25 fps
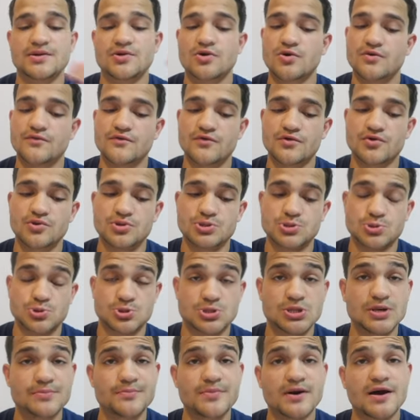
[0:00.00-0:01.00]
it over to
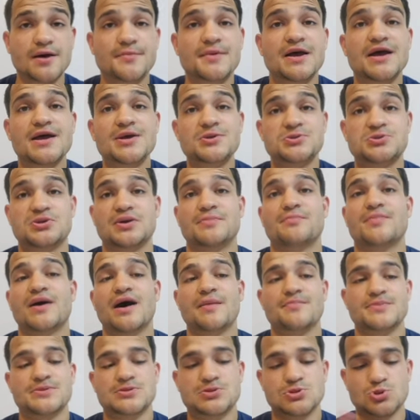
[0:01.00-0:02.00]
ShipBob,
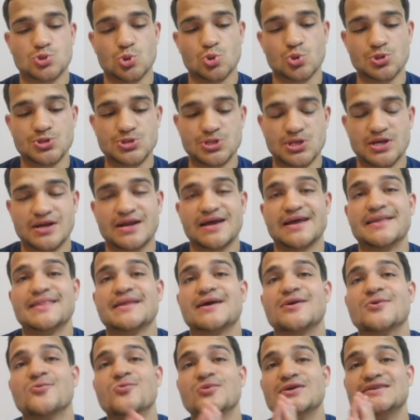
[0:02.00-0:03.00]
ShipBob stores it, and
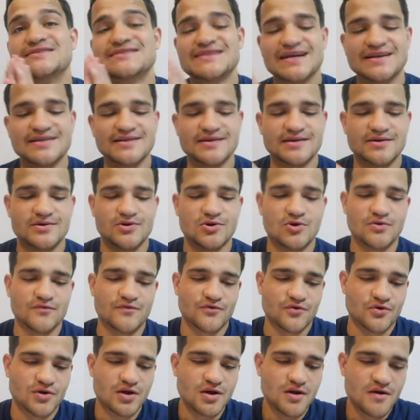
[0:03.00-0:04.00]
then we send it
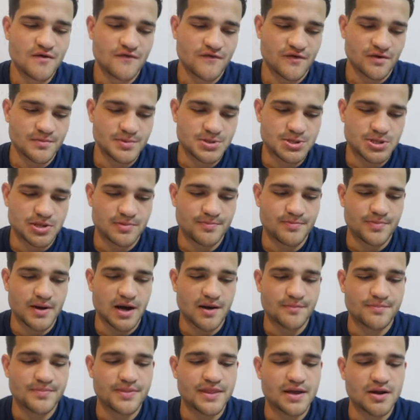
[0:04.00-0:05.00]
over from
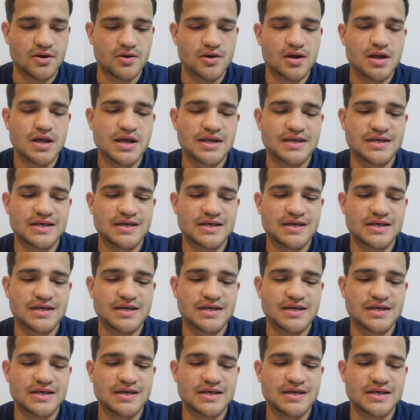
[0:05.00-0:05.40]
ShipBob there.